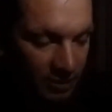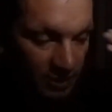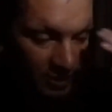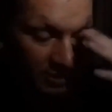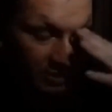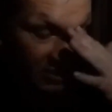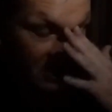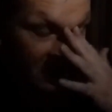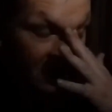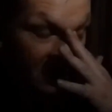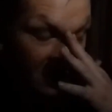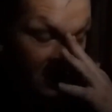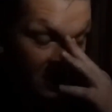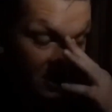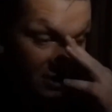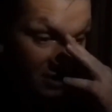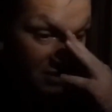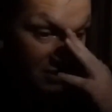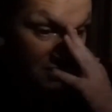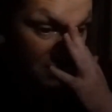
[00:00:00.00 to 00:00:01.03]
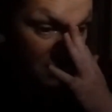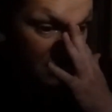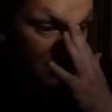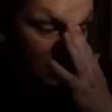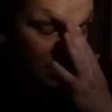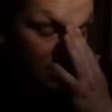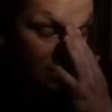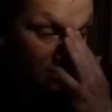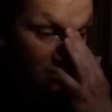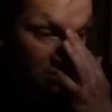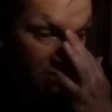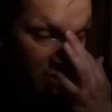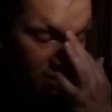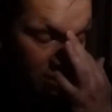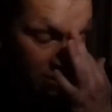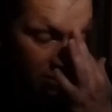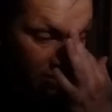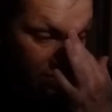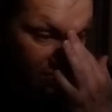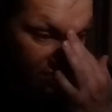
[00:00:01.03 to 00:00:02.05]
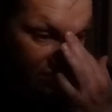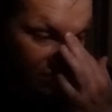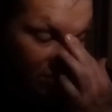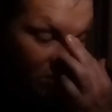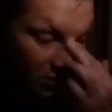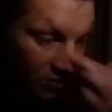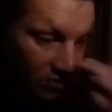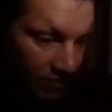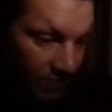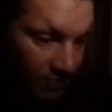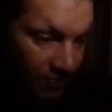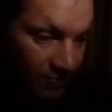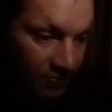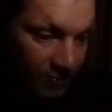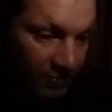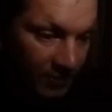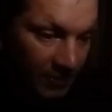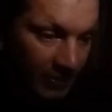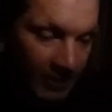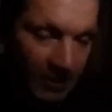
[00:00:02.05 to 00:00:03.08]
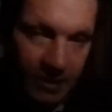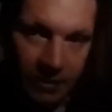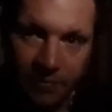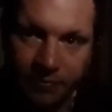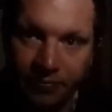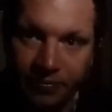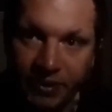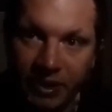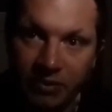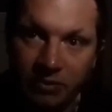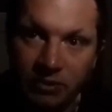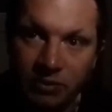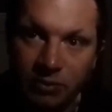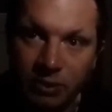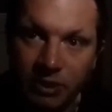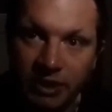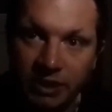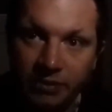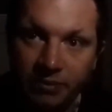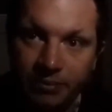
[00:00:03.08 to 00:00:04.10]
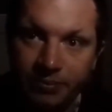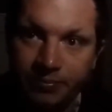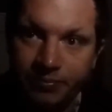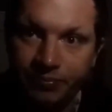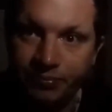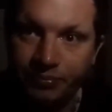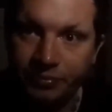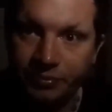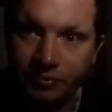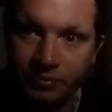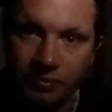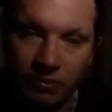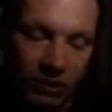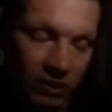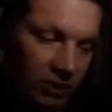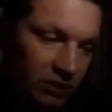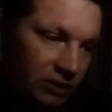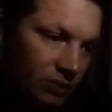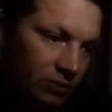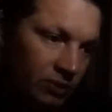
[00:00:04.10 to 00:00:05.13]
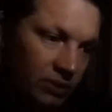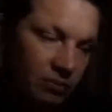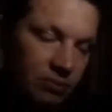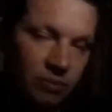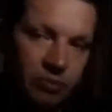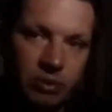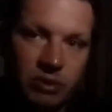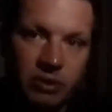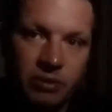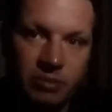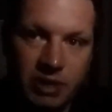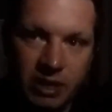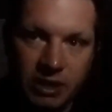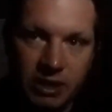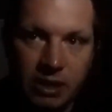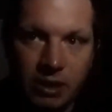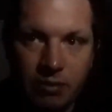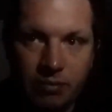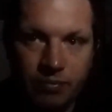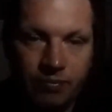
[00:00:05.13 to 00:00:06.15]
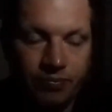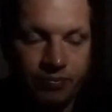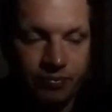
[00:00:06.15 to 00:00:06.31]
In the kitchen, and I was like, oh, okay, fuck. That was weird. So I went and put it back up.